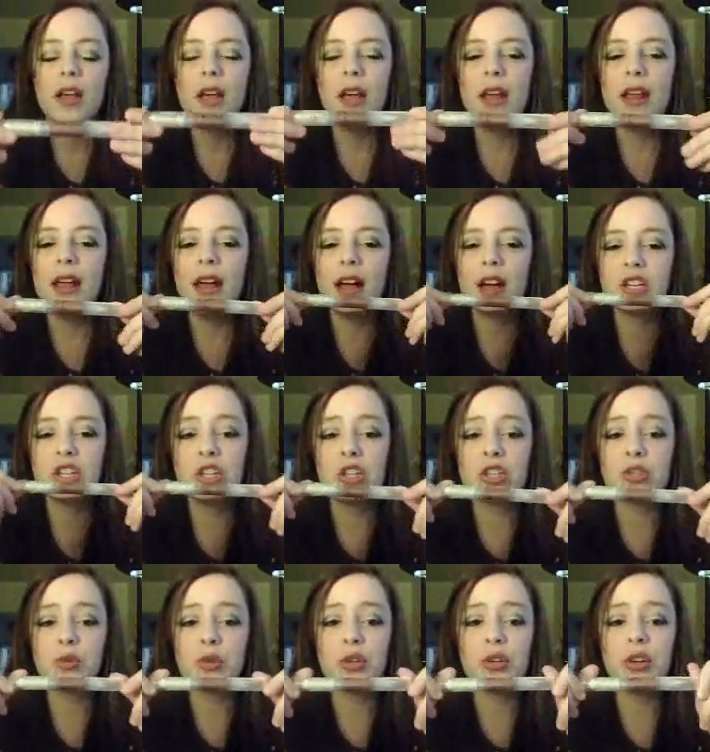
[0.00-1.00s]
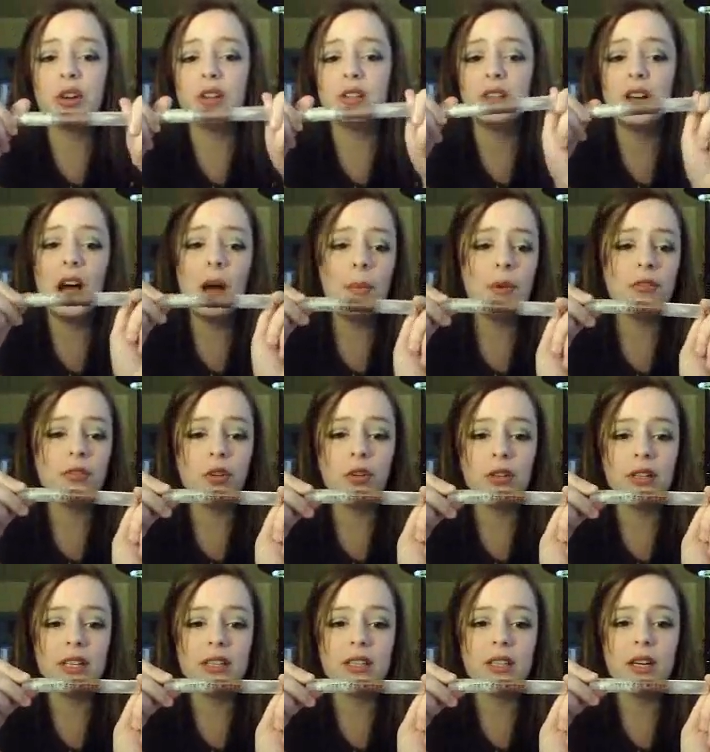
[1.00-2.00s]
and it actually looks really good on top of
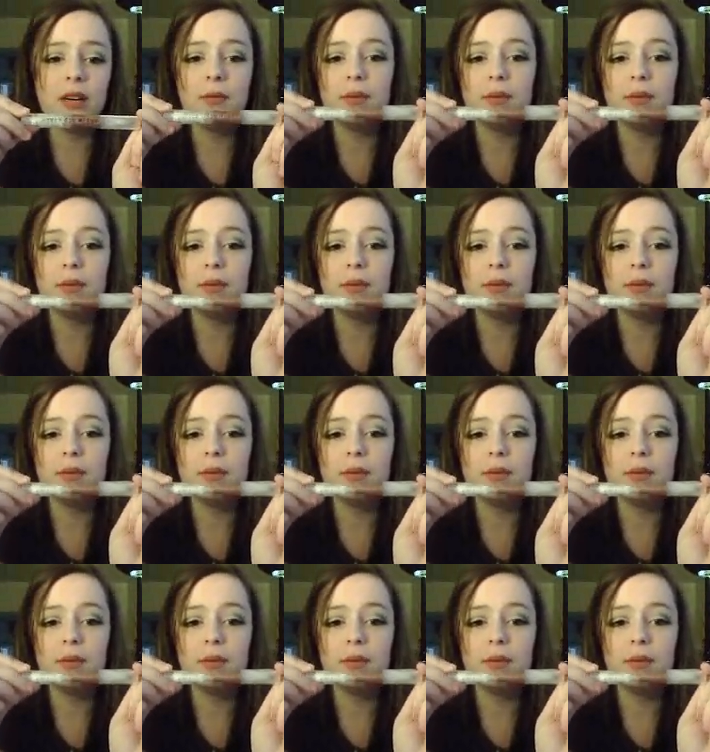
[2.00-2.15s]
Lolita,